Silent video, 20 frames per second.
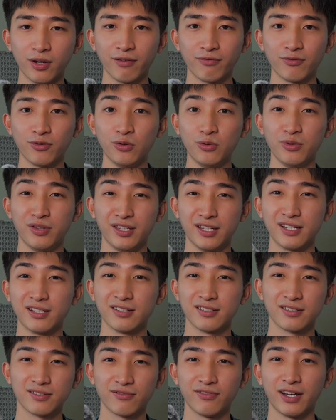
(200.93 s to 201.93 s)
you have two
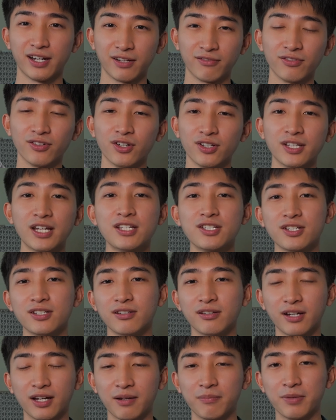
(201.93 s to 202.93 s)
things fighting for your attention,
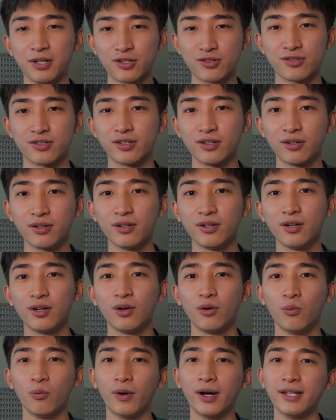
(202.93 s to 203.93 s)
you gotta make sure
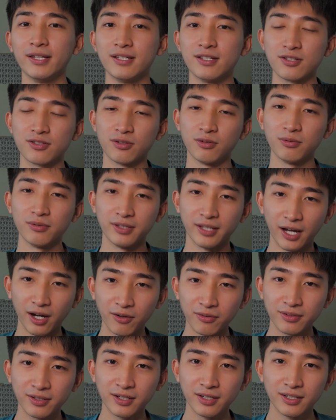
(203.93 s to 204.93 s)
one is toned
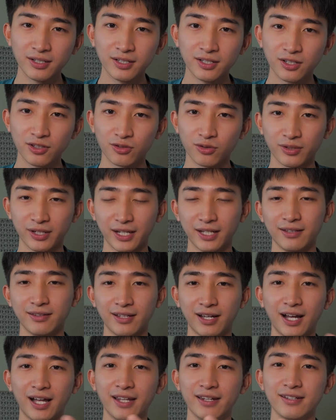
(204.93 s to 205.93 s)
down so that
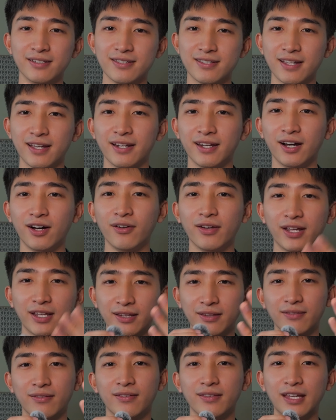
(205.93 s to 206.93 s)
the others stand out
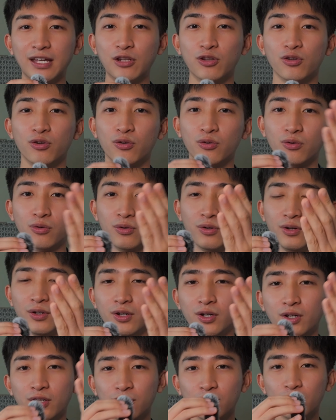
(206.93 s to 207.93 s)
and they know
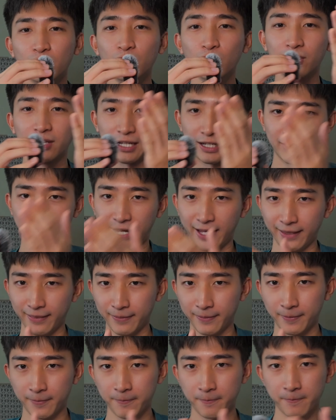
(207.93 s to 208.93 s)
to look like that.
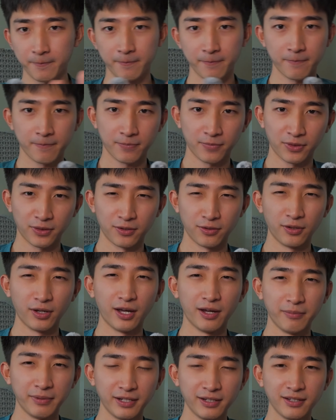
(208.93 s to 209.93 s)
You
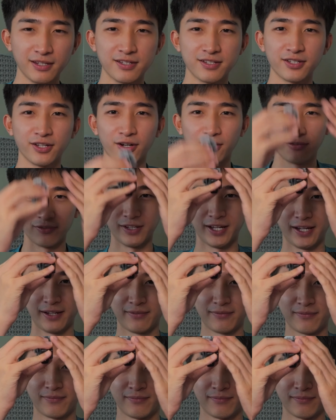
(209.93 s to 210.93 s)
get what I mean? Instead of like.